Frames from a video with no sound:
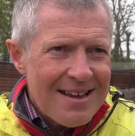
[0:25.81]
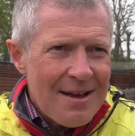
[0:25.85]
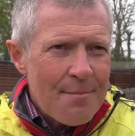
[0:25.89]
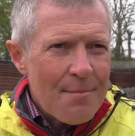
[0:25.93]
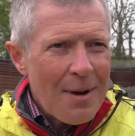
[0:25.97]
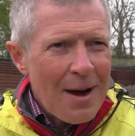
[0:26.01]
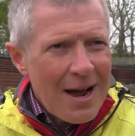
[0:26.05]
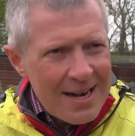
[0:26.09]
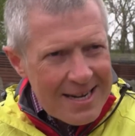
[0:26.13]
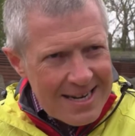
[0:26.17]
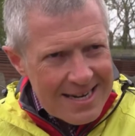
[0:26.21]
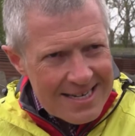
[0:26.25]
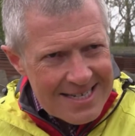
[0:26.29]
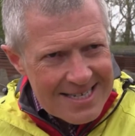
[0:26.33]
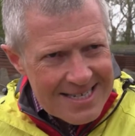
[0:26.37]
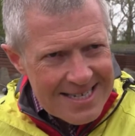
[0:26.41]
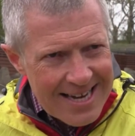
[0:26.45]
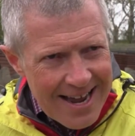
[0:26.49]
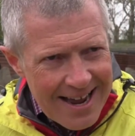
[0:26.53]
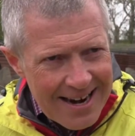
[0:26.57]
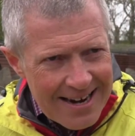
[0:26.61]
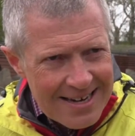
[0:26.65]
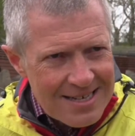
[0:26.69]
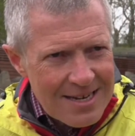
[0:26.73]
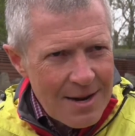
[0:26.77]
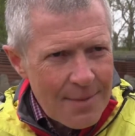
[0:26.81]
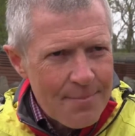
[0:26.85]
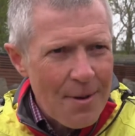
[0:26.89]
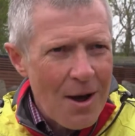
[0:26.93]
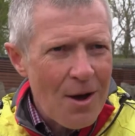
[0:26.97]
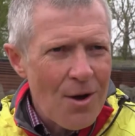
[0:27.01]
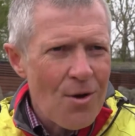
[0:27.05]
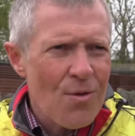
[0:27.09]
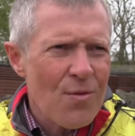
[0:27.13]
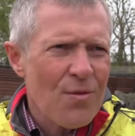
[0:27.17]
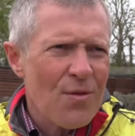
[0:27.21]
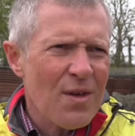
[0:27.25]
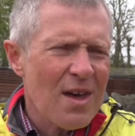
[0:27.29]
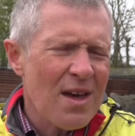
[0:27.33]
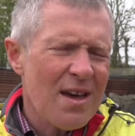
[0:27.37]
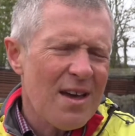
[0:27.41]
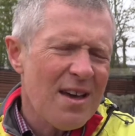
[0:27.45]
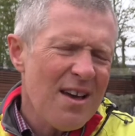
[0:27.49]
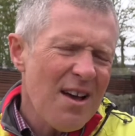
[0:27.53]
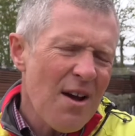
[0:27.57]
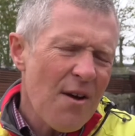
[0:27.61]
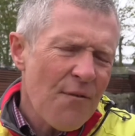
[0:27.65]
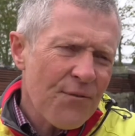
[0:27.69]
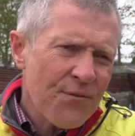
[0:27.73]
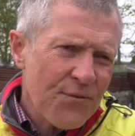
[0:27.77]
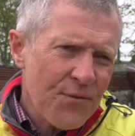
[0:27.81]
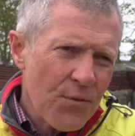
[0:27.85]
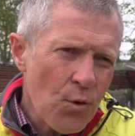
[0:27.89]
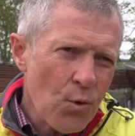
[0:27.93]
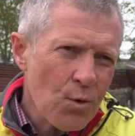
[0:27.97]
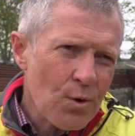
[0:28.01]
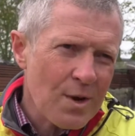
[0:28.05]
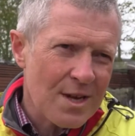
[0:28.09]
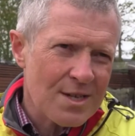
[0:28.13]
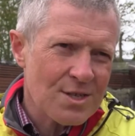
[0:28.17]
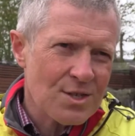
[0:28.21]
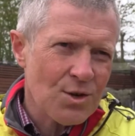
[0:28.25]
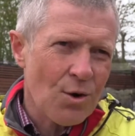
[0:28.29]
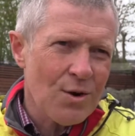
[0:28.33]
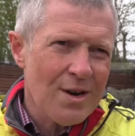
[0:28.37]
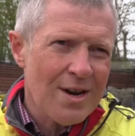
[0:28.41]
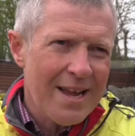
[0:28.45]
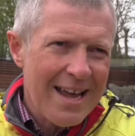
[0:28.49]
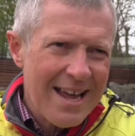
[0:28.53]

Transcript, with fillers: but are concerned about the focus on